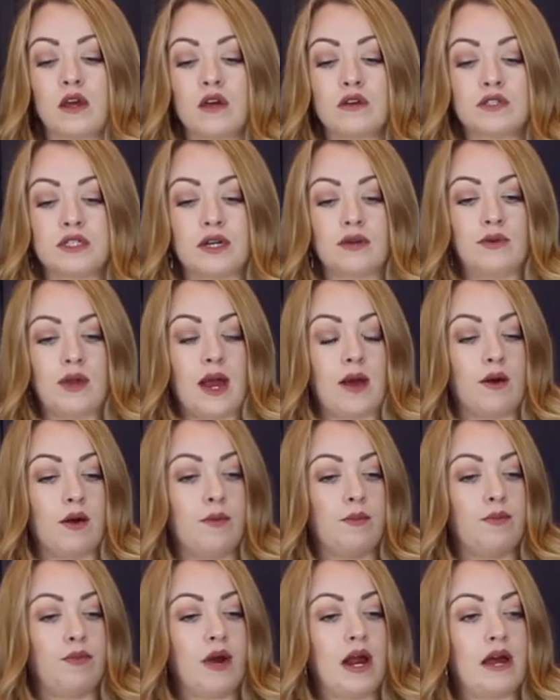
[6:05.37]
So now our
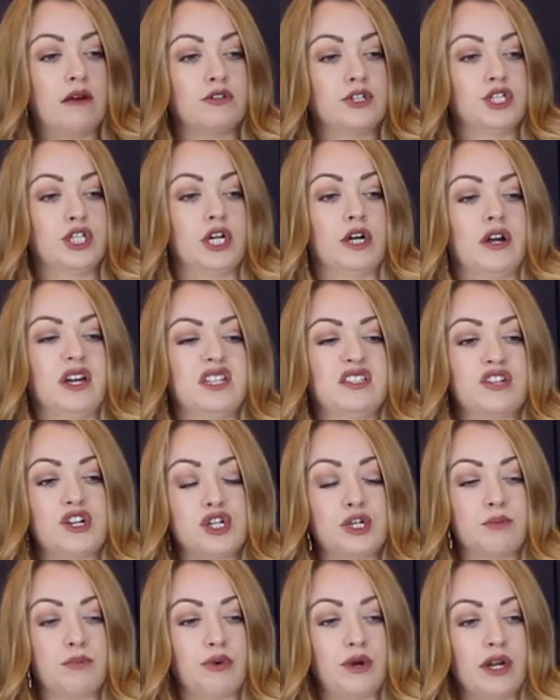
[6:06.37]
brown sugar, it's
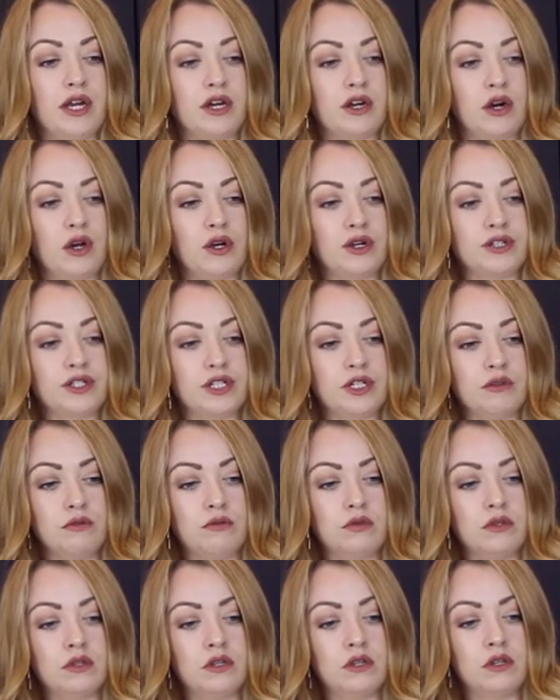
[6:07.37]
such a pretty color too.
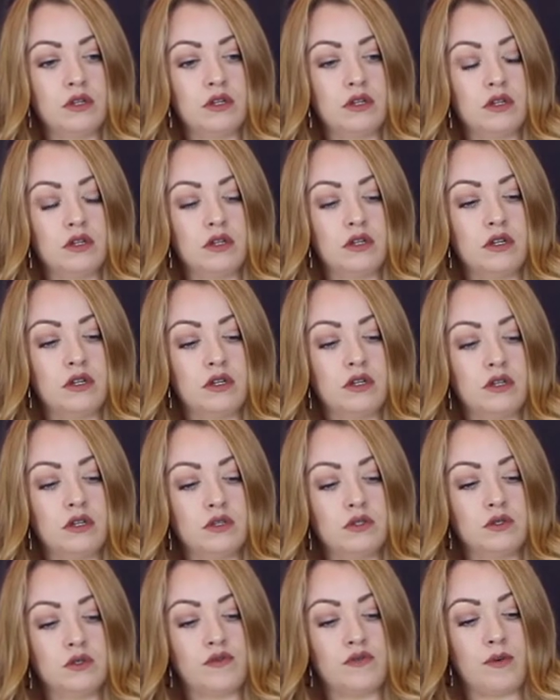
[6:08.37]

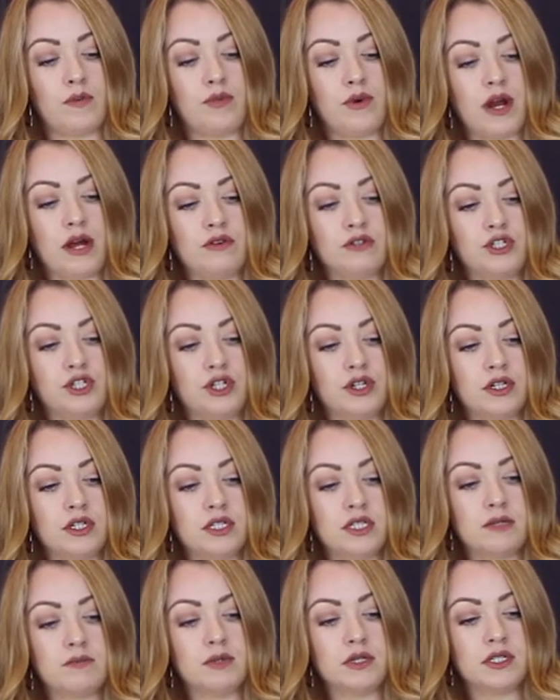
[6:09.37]
So our brown sugar
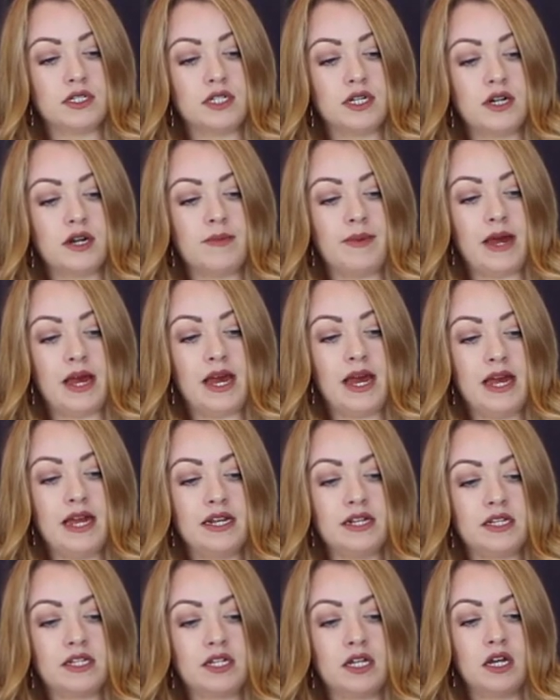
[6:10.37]
simple syrup,
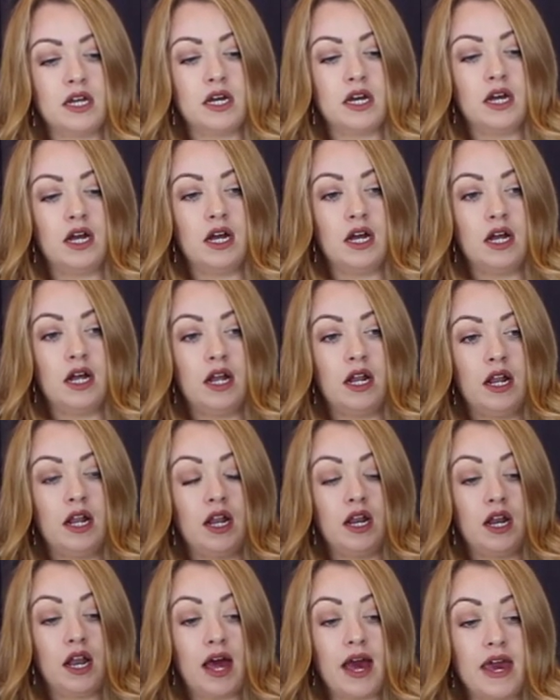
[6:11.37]
and
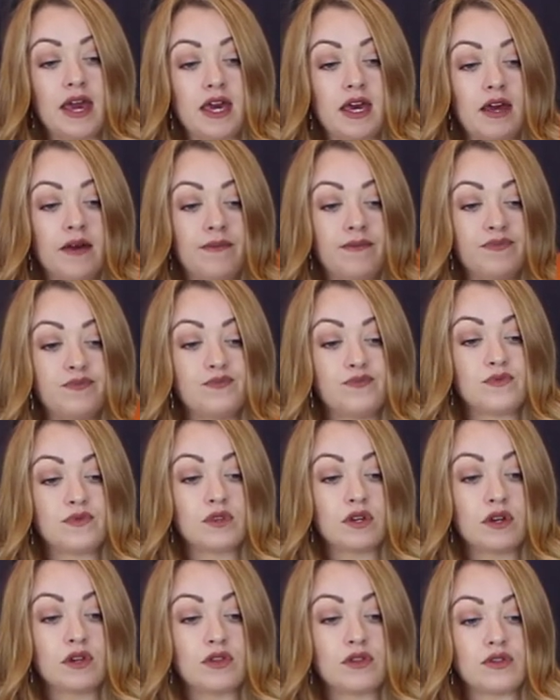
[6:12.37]
like
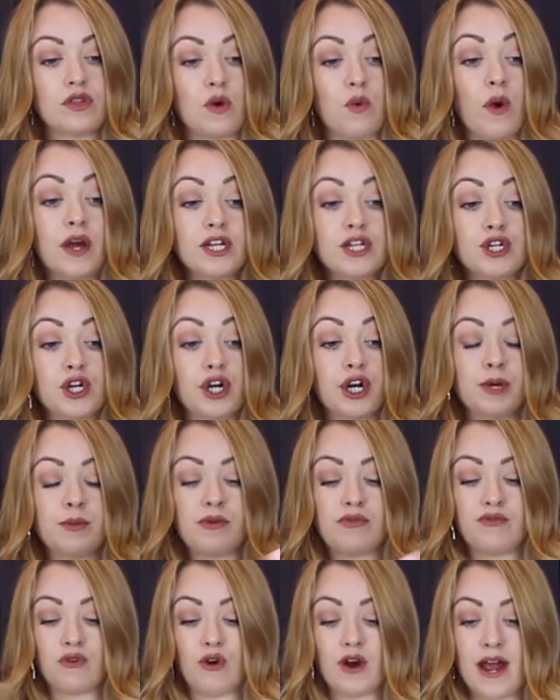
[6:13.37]
the white sugar
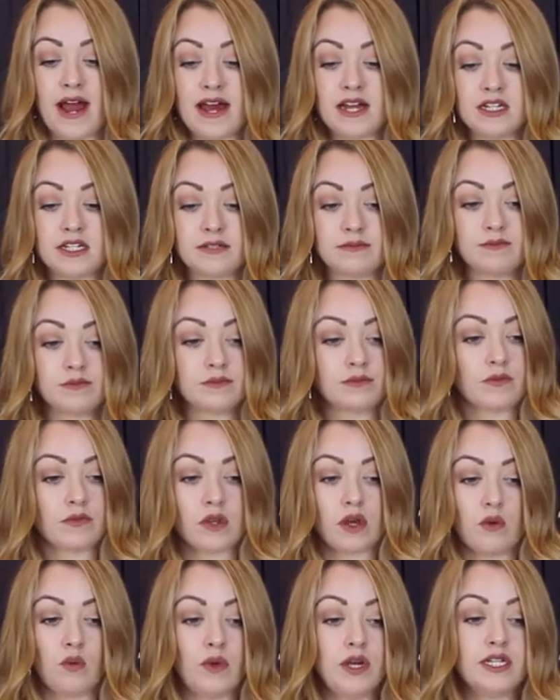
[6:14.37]
beforehand,
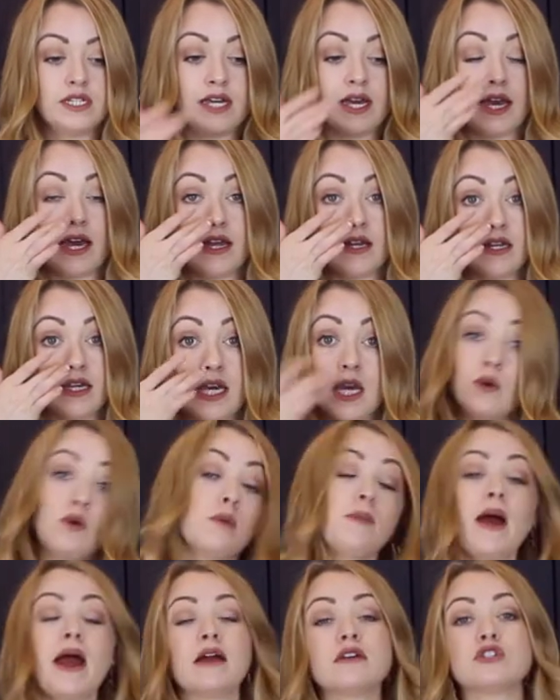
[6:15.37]
we did
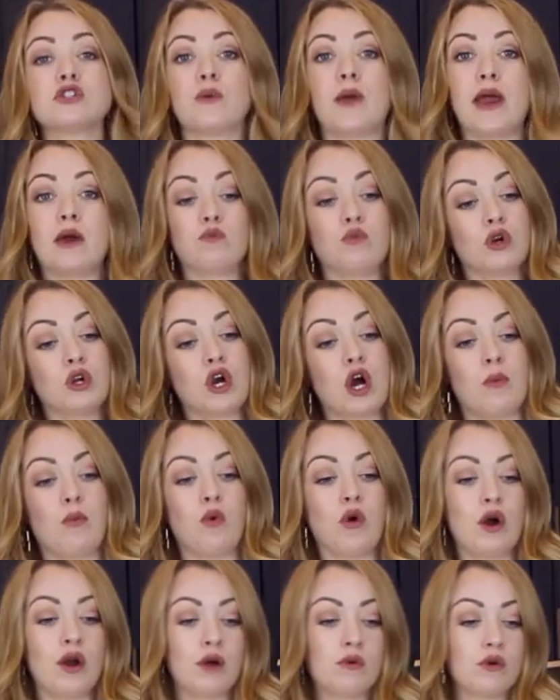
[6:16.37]
equal parts, so we had one cup
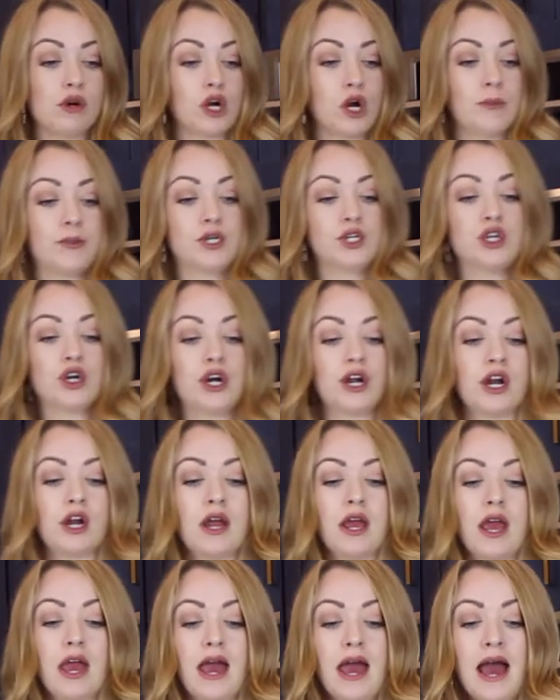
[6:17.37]
water, one cup sugar,
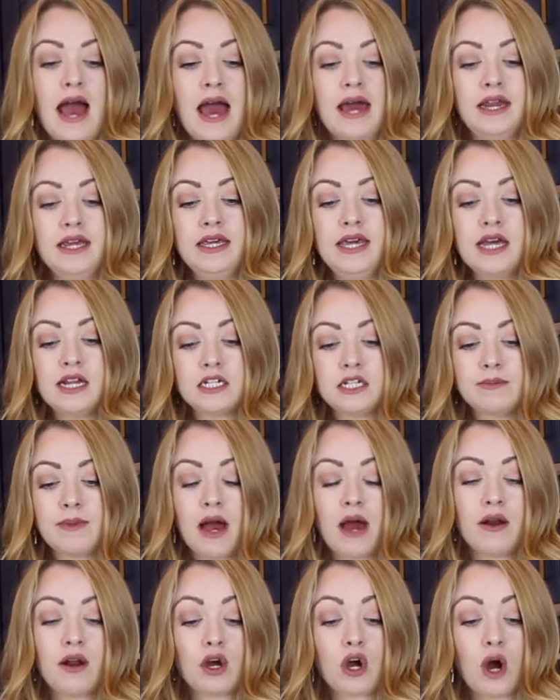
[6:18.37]
and it yielded
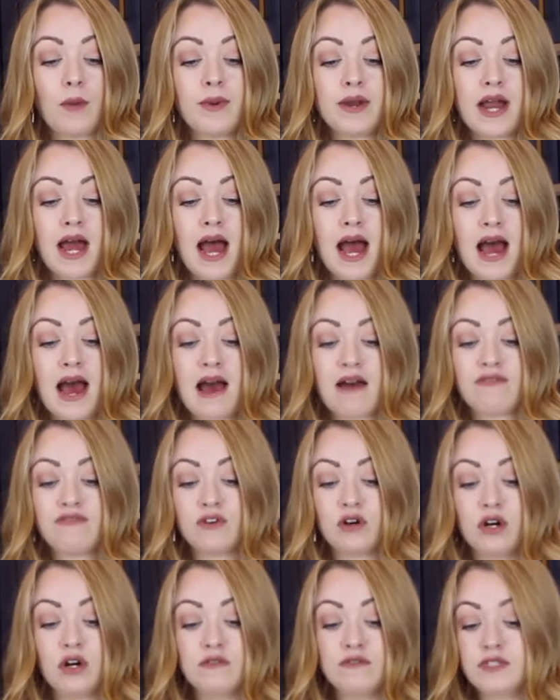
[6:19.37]
about a cup and a half
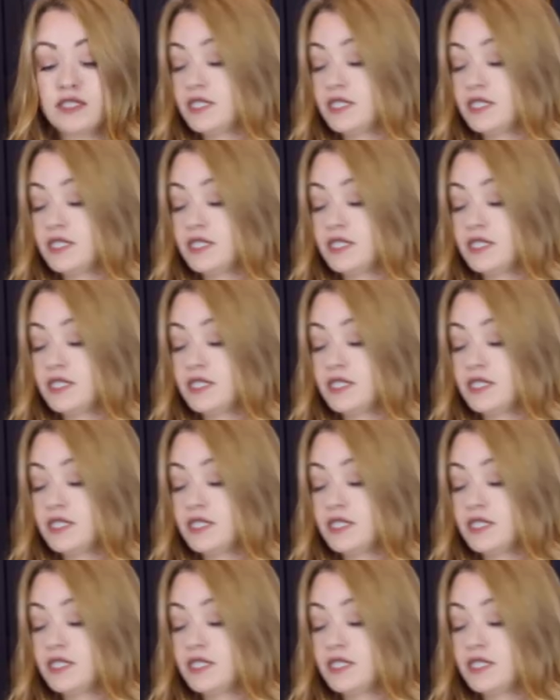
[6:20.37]
of